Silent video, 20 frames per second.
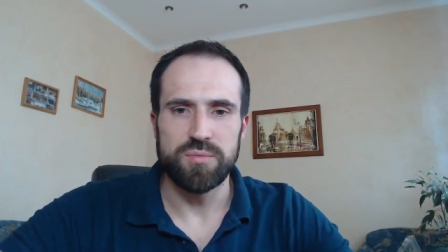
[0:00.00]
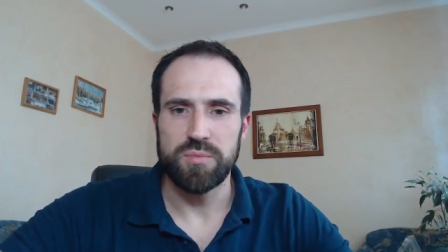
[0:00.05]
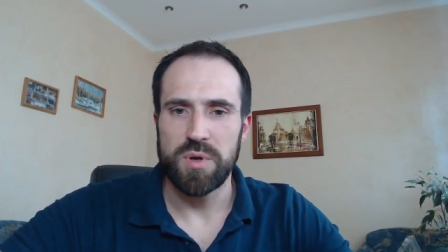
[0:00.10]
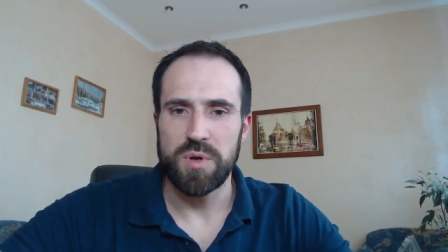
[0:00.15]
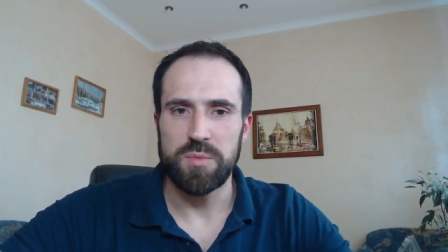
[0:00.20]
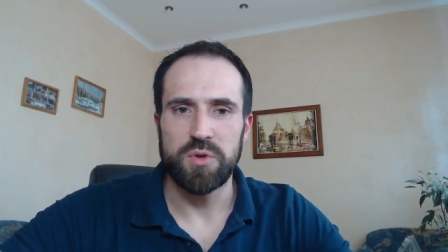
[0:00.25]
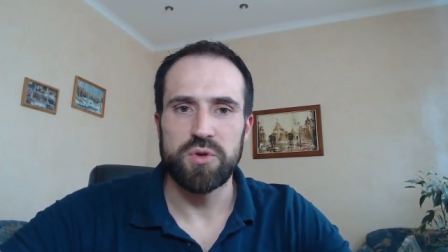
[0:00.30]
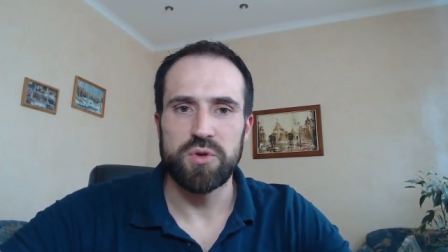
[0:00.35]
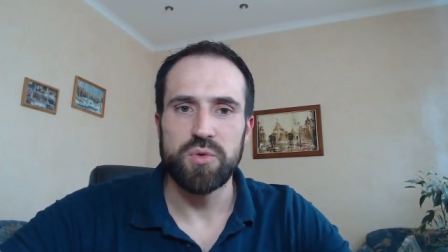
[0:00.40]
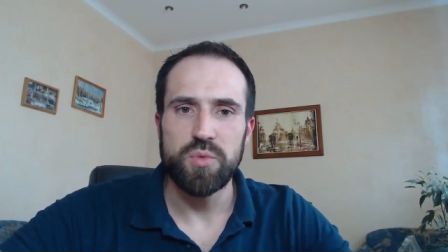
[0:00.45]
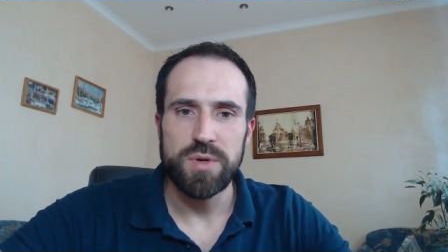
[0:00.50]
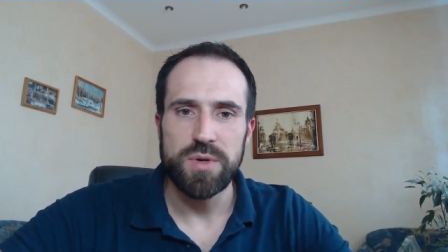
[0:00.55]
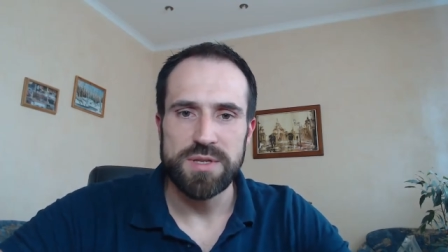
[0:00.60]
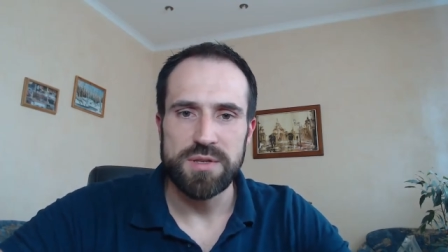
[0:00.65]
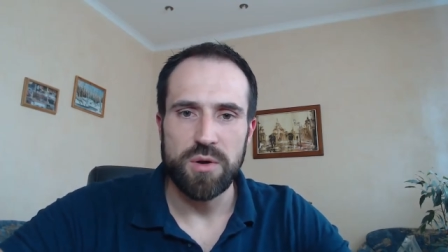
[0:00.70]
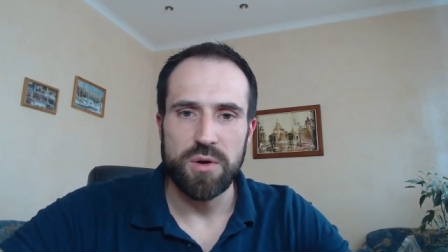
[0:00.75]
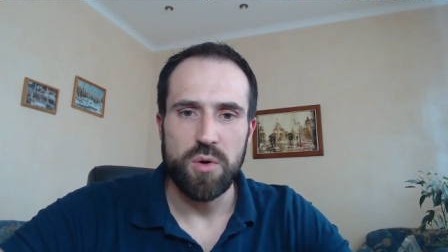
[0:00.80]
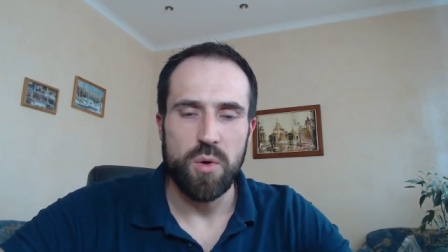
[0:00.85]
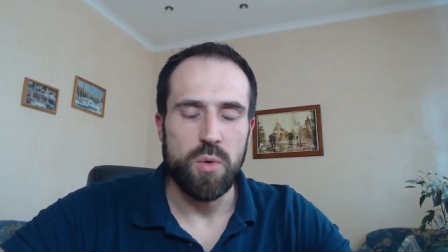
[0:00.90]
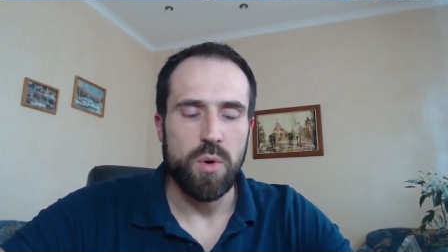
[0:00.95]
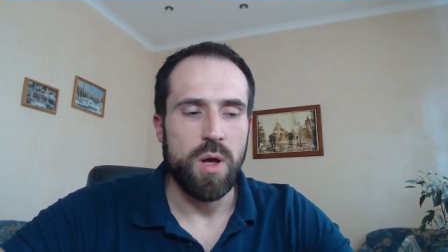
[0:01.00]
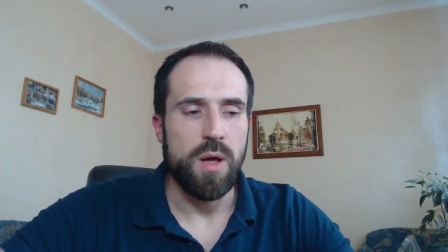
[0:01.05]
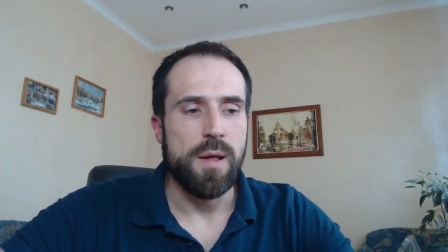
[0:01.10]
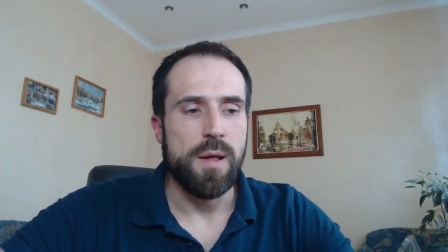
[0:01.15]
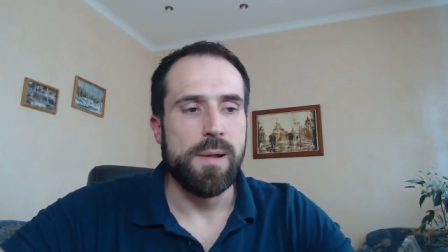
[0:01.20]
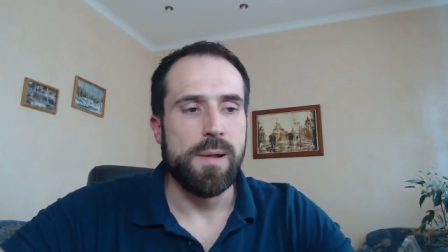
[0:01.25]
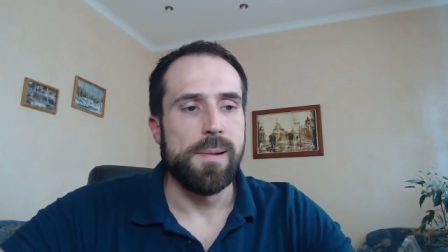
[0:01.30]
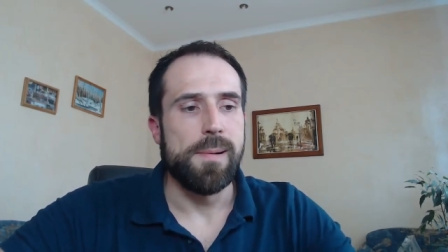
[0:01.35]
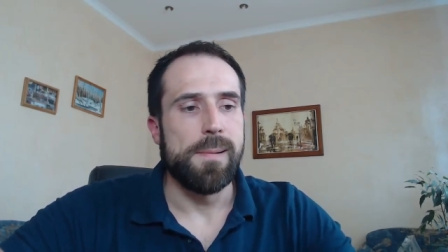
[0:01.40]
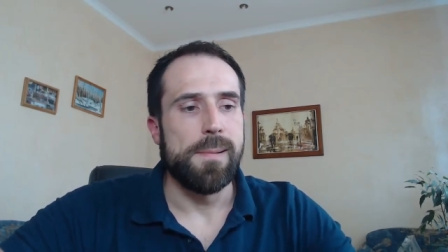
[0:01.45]
maybe two weeks ago,
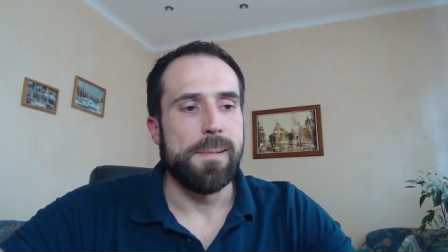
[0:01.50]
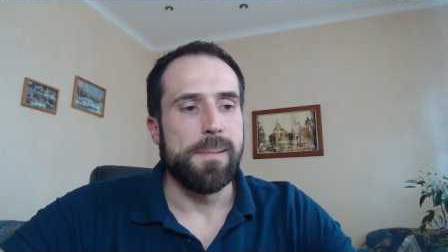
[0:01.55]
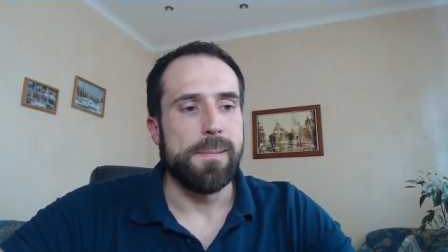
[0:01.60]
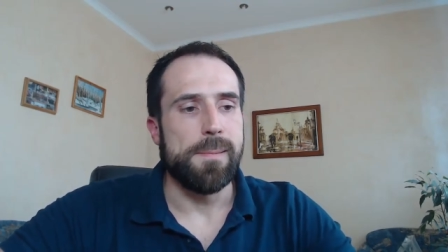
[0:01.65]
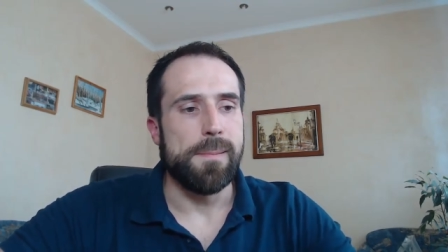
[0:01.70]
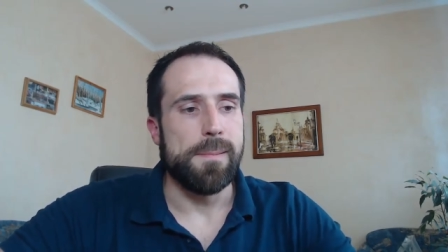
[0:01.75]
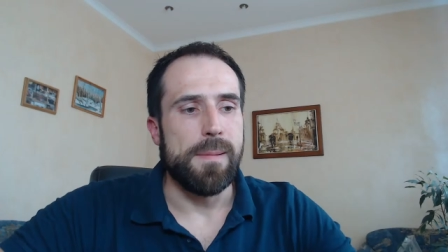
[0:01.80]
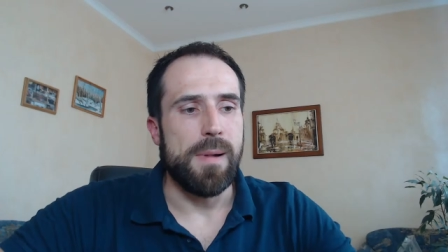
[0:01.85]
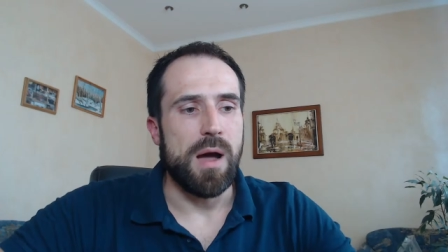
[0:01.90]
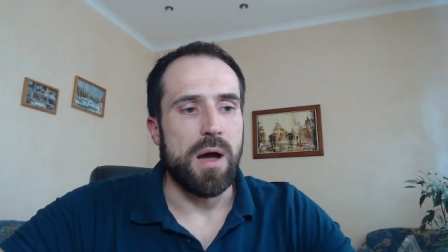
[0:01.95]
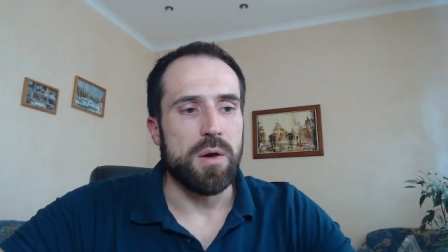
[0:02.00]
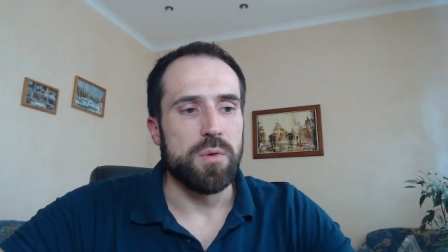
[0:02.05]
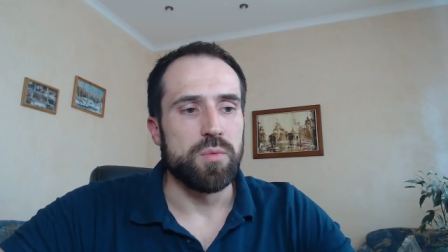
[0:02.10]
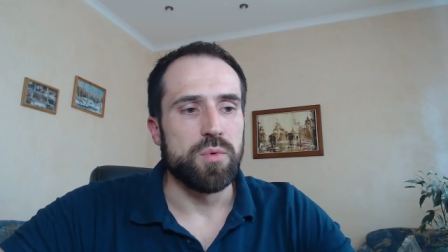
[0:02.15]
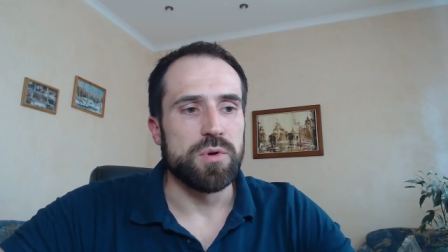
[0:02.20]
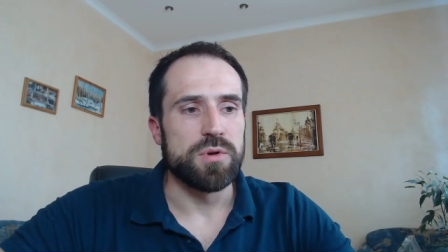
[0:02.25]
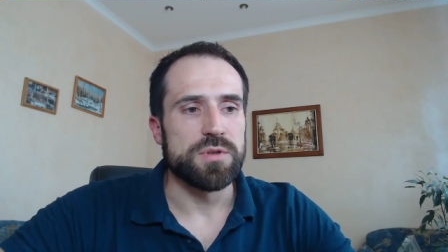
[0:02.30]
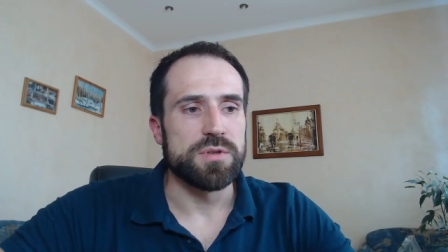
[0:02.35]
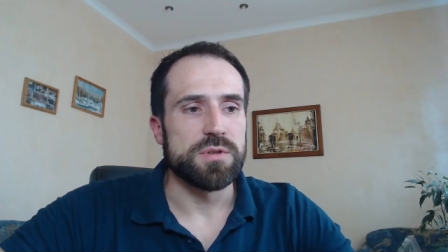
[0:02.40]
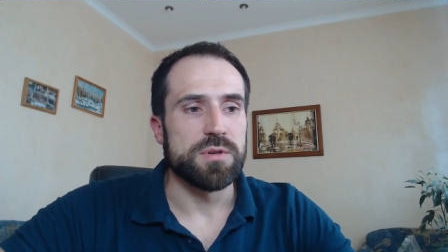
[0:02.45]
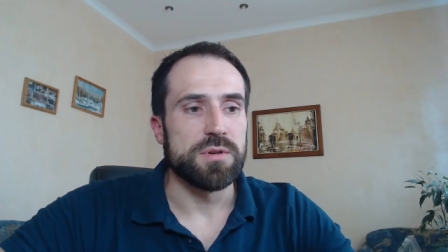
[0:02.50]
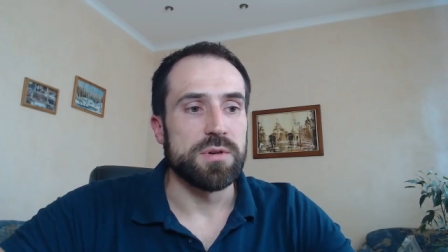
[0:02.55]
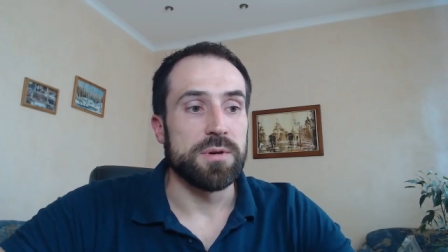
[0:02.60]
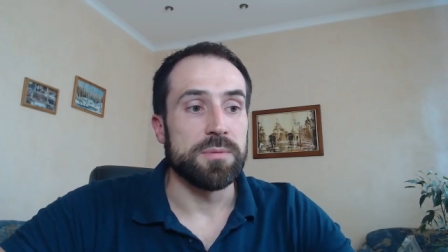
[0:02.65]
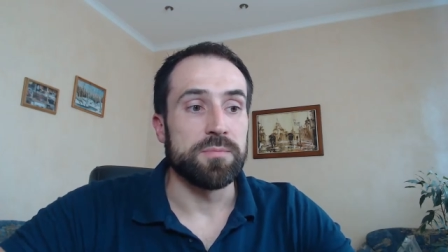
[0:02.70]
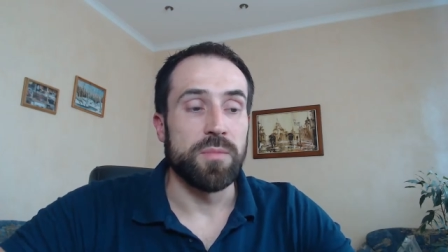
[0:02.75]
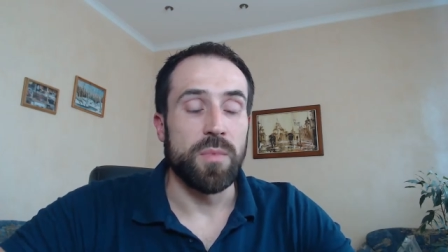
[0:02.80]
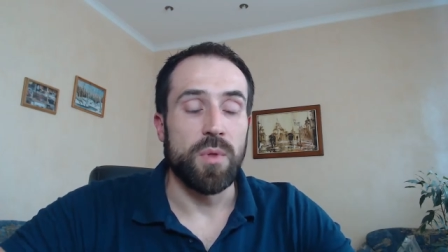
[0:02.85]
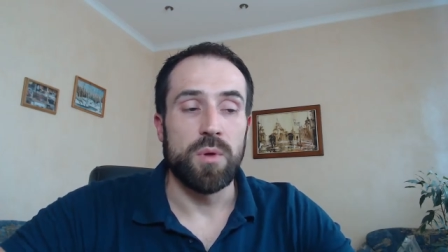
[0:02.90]
uh, I was uh,